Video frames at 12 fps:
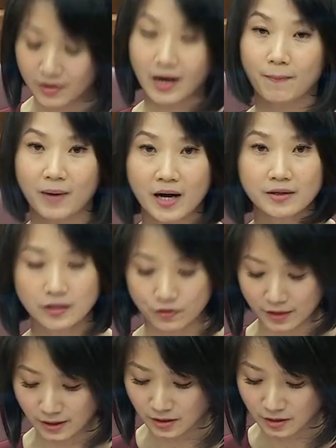They are
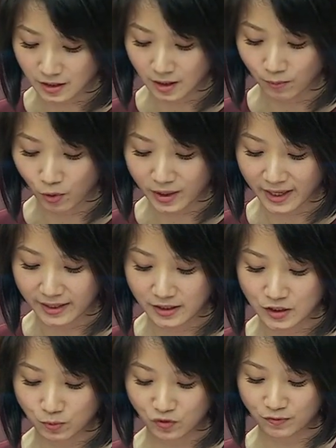partnering the Singapore
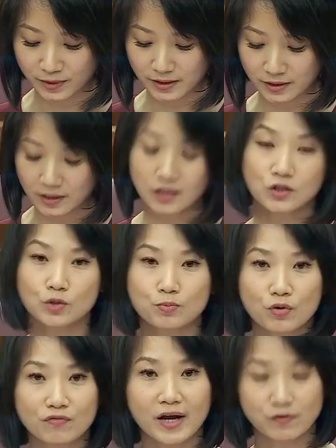Kindness Movement to
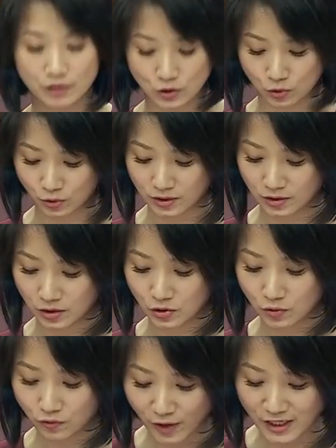provide resources
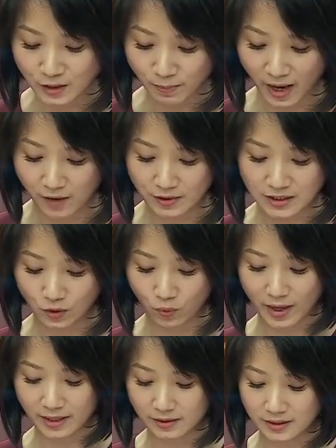to raise parents'
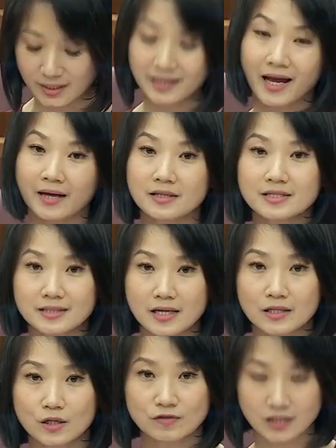awareness and
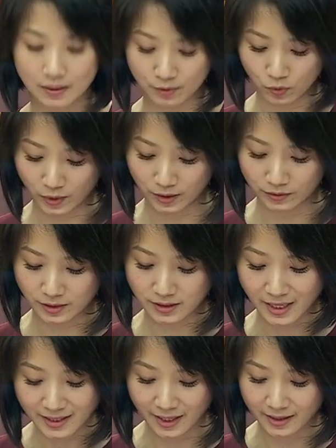understanding of cyber
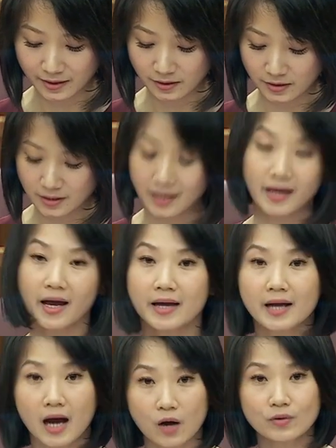wellness and kindness
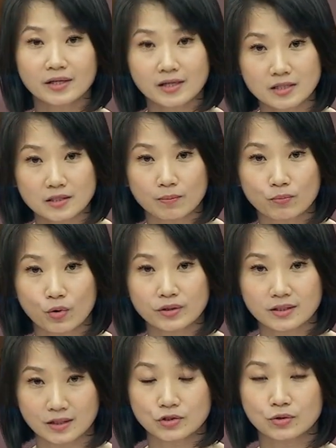and how they can
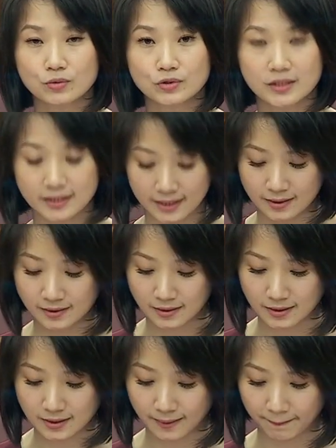support their children in
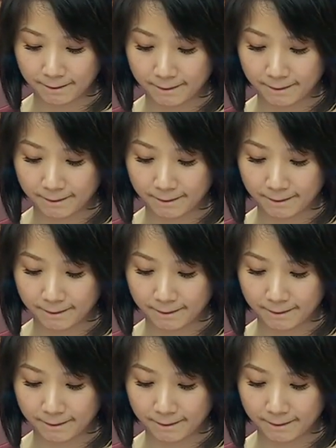it.